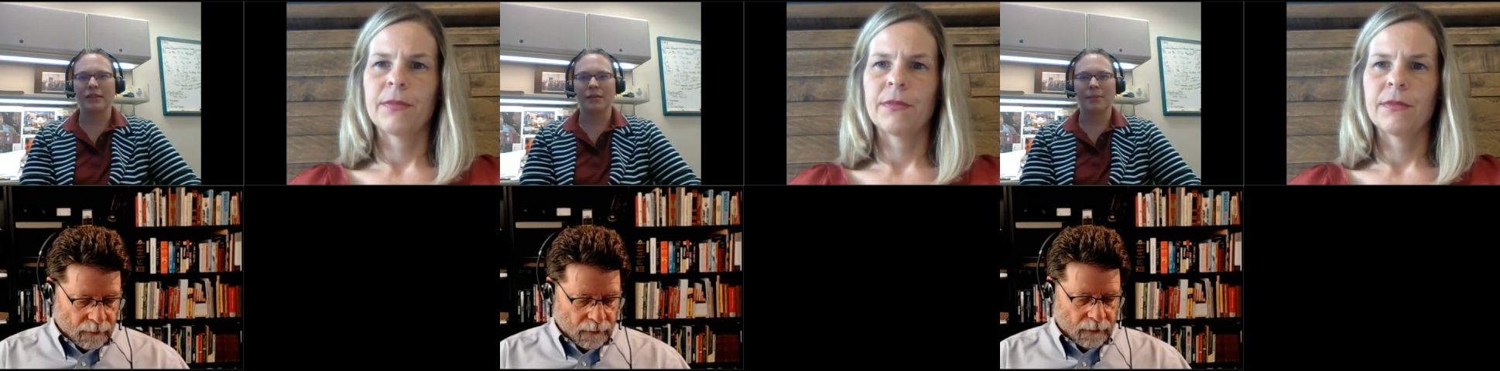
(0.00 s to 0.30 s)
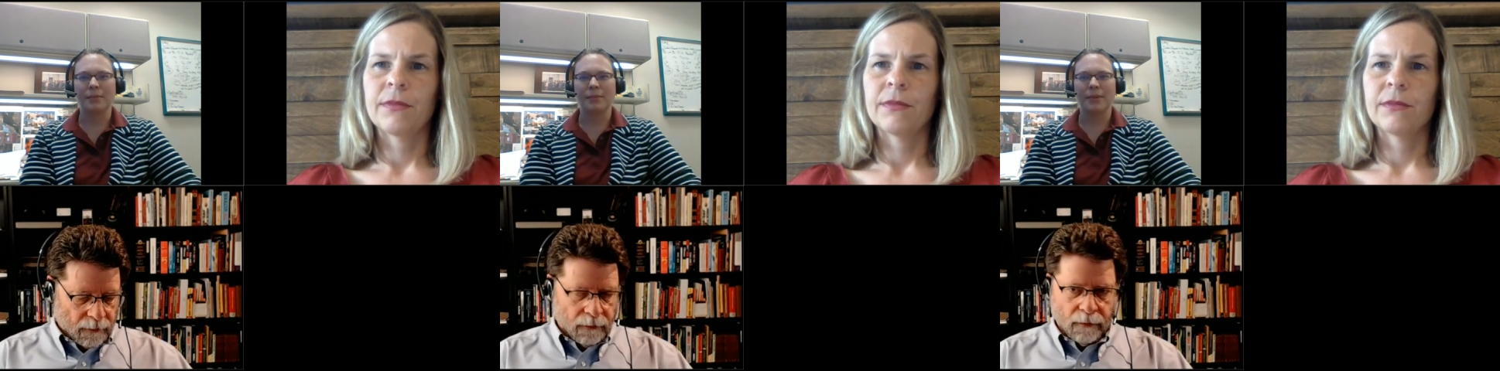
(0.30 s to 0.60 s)

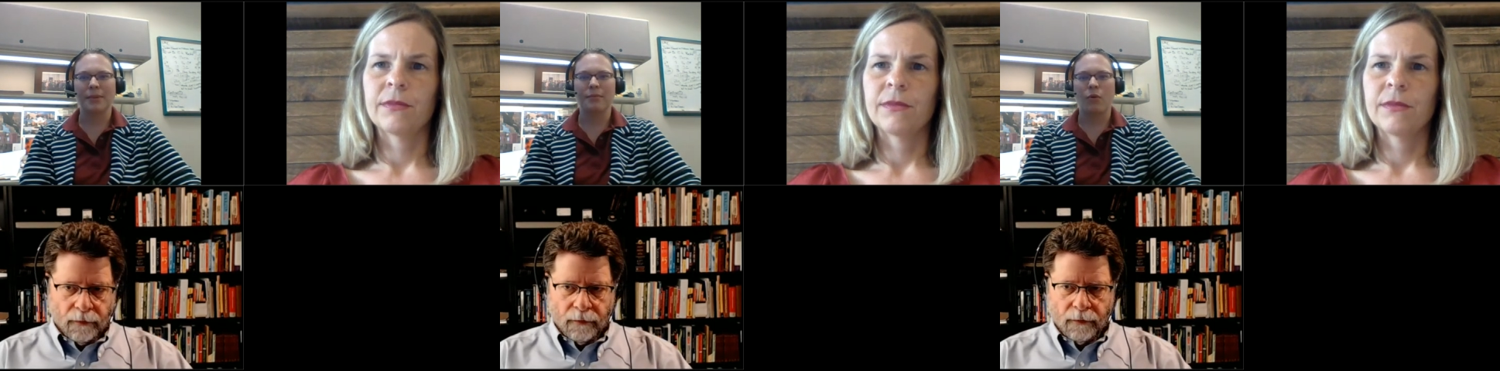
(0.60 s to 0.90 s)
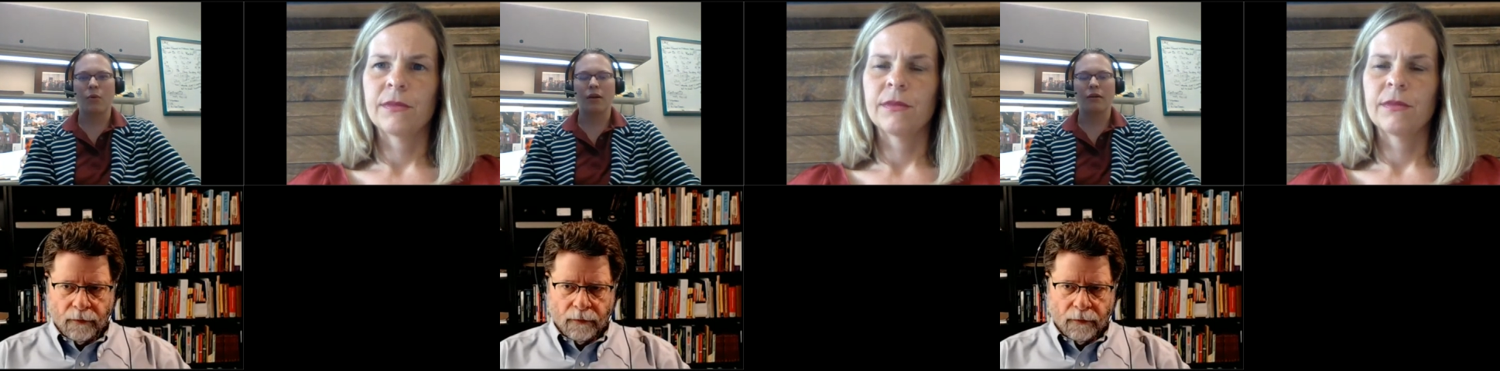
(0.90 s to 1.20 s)
Speaker 1: of
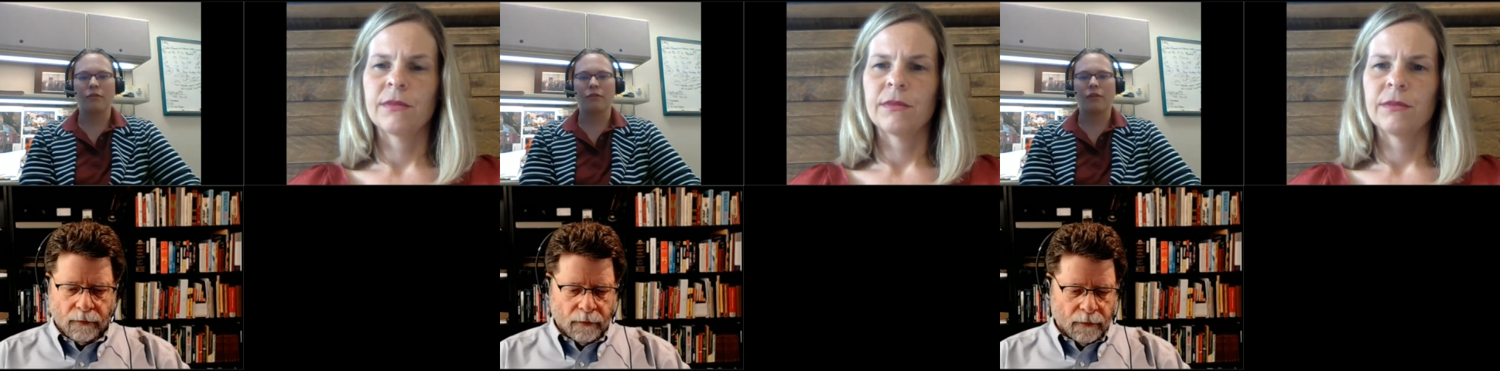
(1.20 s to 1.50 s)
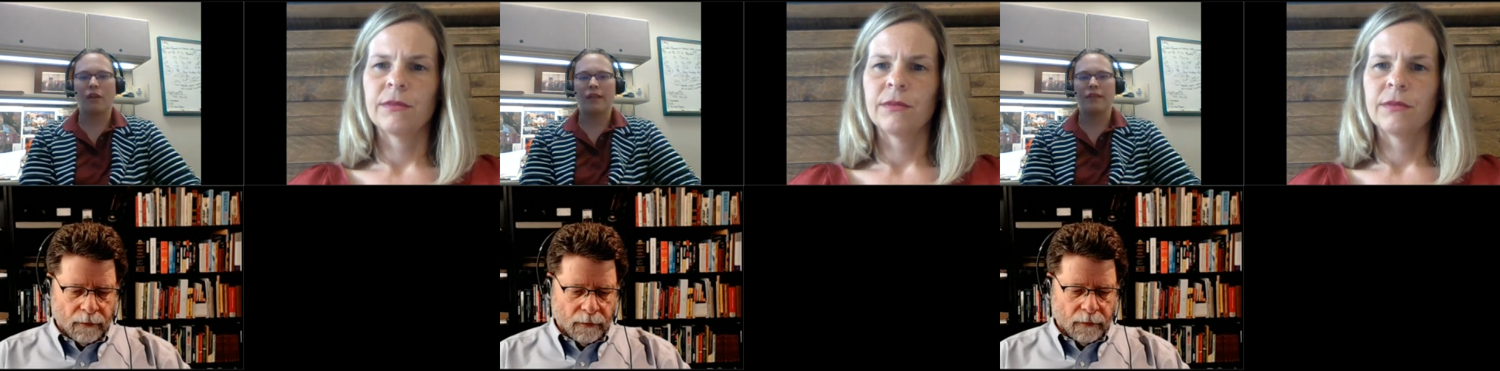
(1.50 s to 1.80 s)
um,
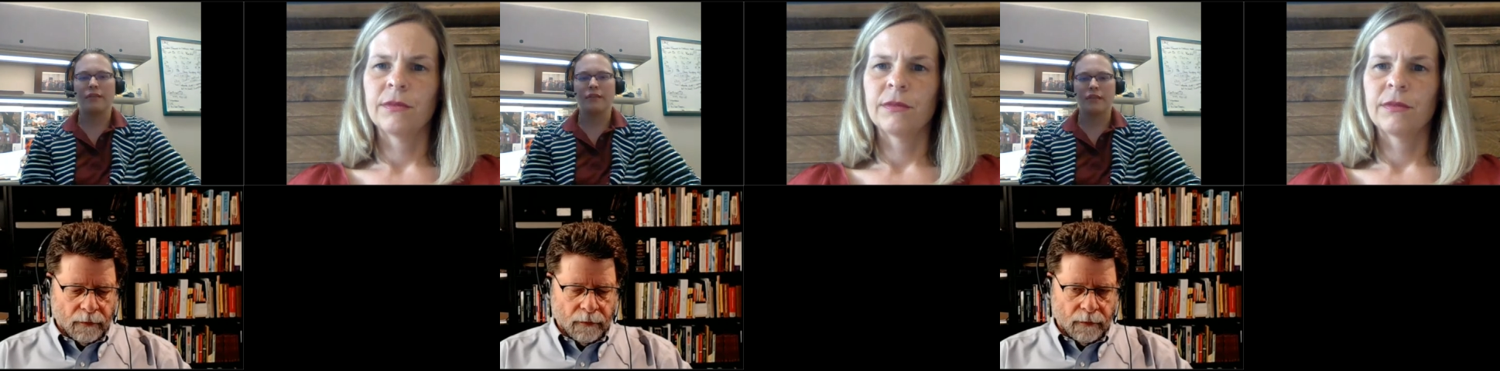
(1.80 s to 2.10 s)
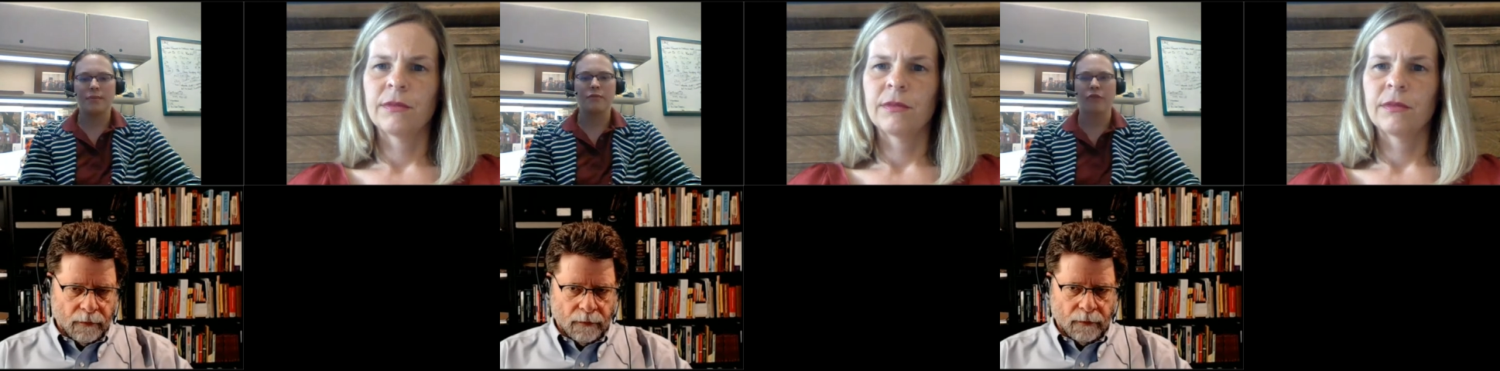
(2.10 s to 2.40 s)
you know cutting
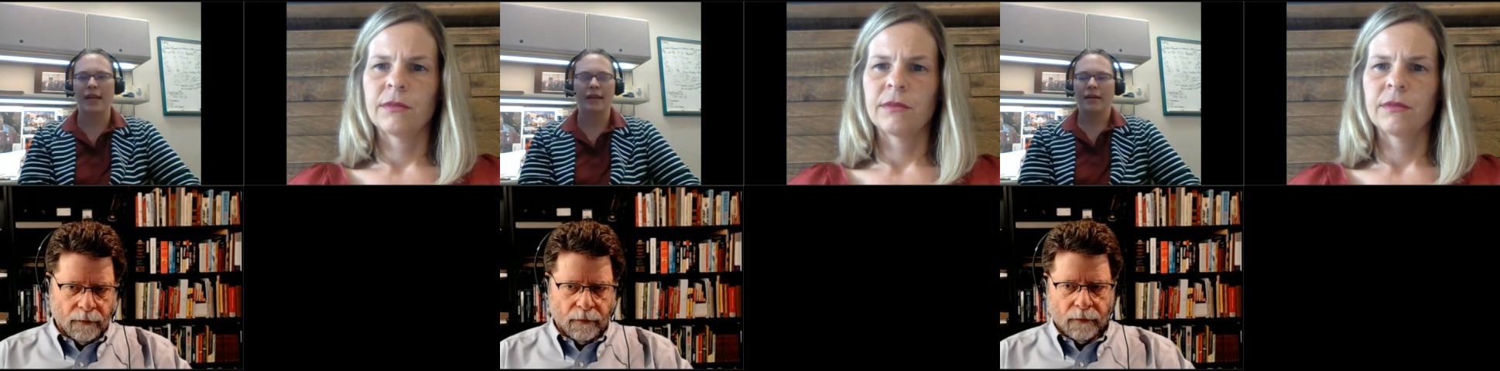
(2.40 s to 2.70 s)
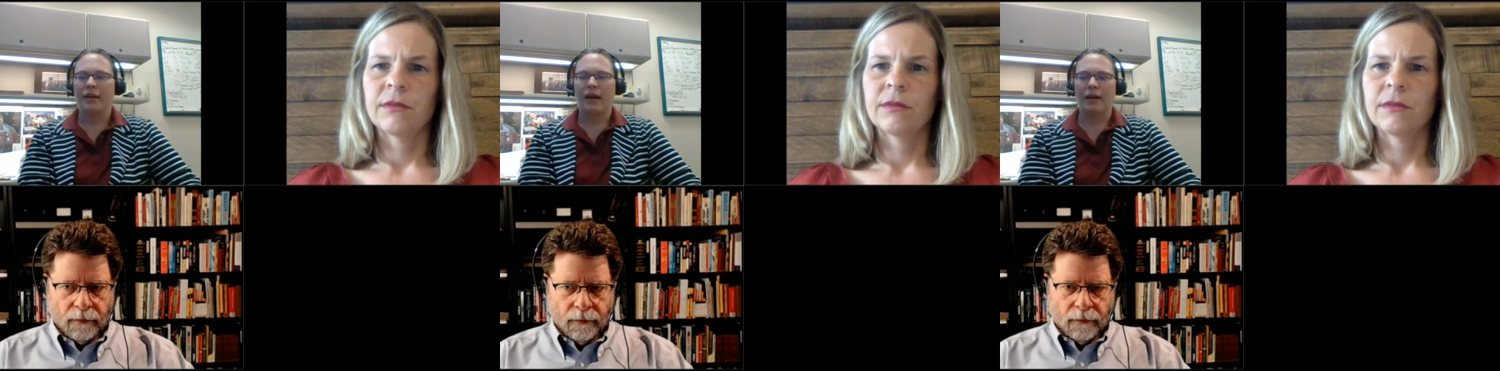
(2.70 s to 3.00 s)
down on
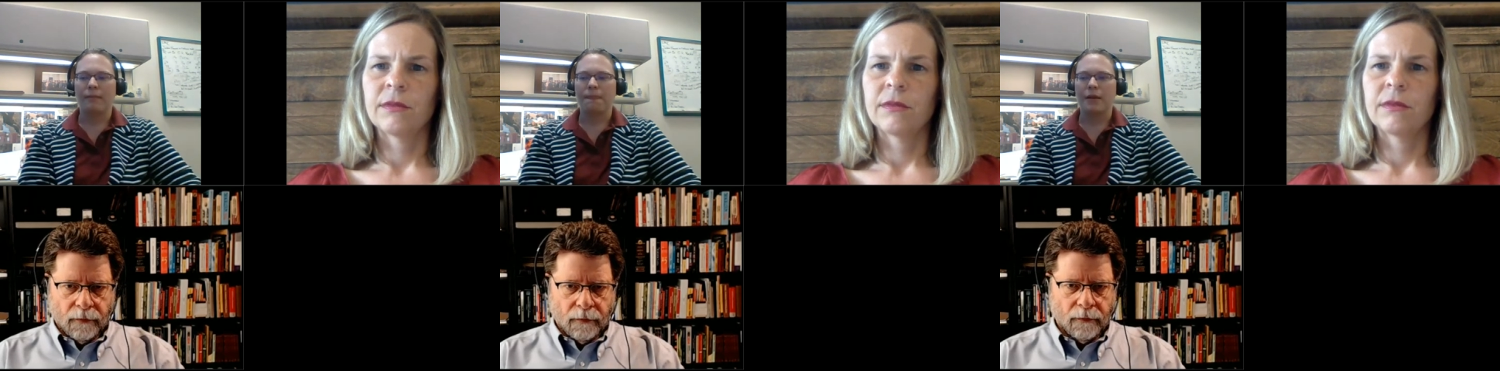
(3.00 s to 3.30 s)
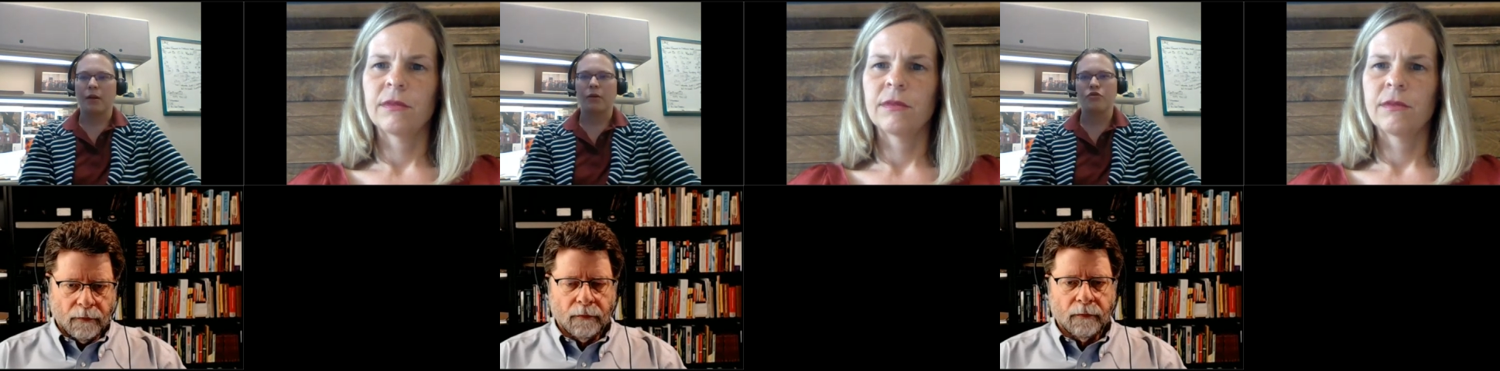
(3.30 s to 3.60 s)
commutes
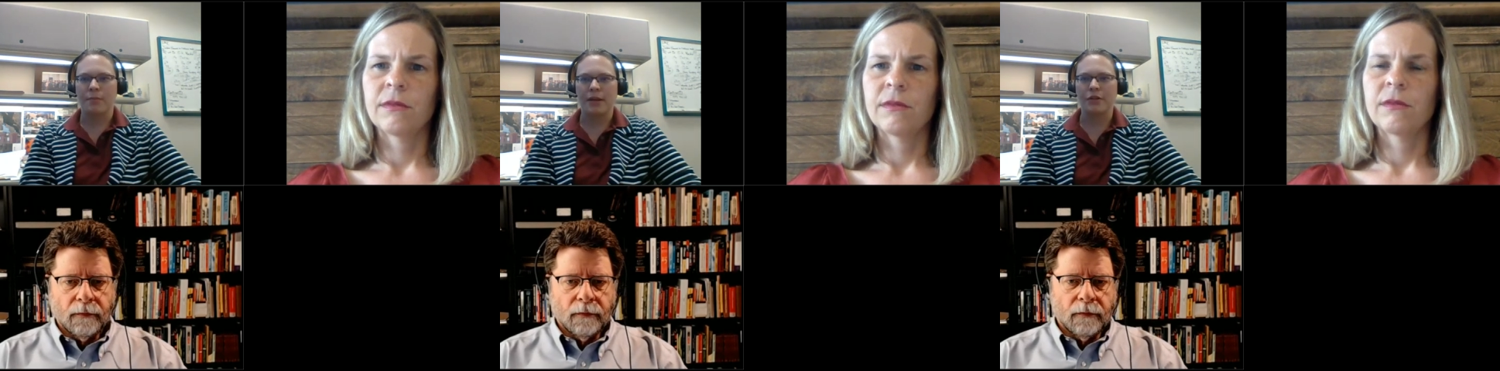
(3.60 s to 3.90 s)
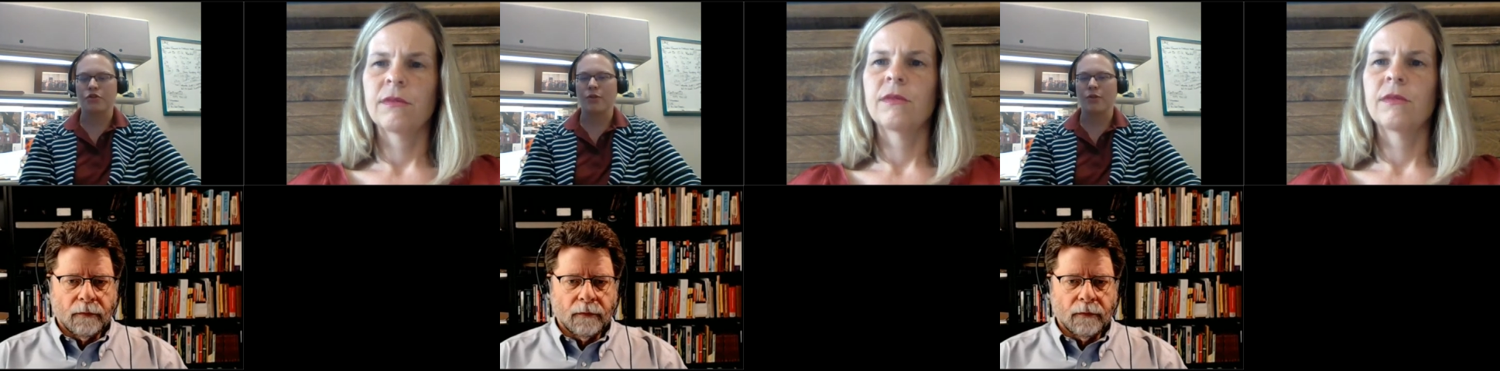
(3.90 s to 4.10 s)
or any